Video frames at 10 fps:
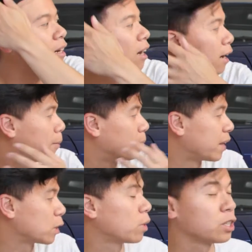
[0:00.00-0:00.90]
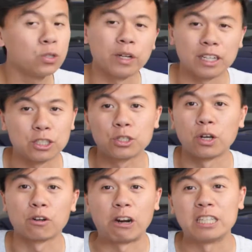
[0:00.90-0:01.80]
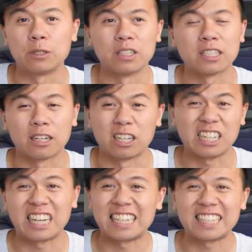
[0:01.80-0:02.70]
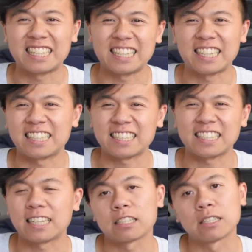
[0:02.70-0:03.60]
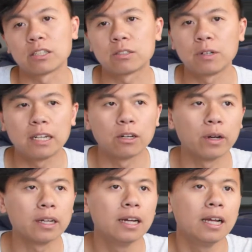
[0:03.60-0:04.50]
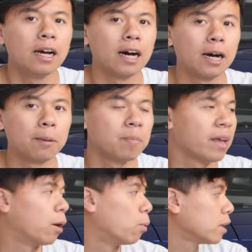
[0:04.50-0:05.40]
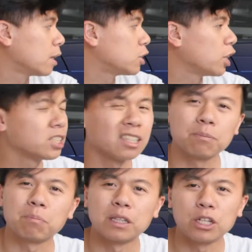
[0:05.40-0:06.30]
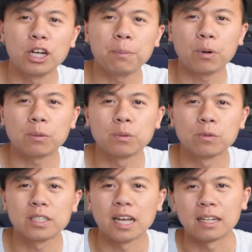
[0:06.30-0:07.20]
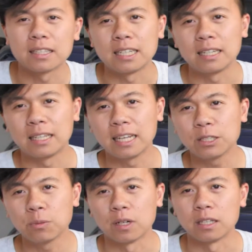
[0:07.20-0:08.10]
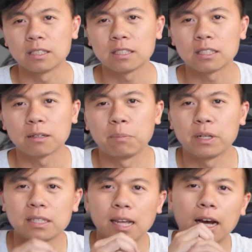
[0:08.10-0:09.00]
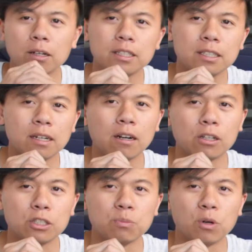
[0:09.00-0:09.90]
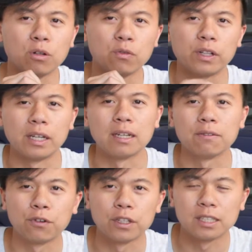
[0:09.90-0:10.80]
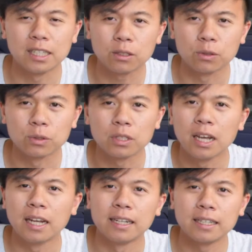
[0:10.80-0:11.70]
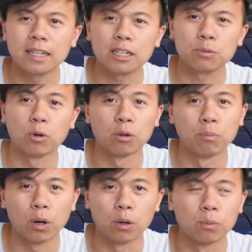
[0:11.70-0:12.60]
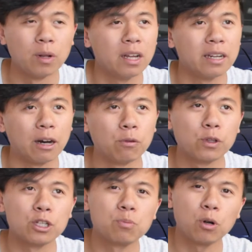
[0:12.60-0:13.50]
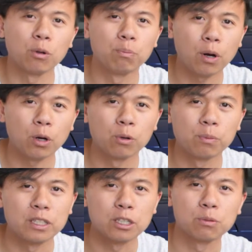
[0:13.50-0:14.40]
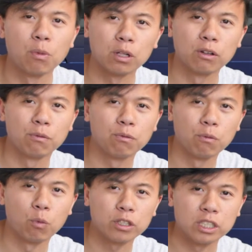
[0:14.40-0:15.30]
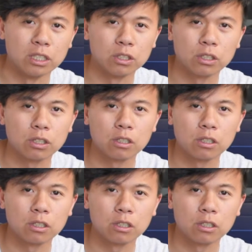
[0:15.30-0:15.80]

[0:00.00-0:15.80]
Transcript: That's what it's doing. It's just going crazy inside. It gets really annoying. I wanted to change it, but the only problem was that, see, these ones, because the housings are a lot smaller for the signals, they take a smaller bulb. Now, with the smaller bulb, it's a smaller wattage.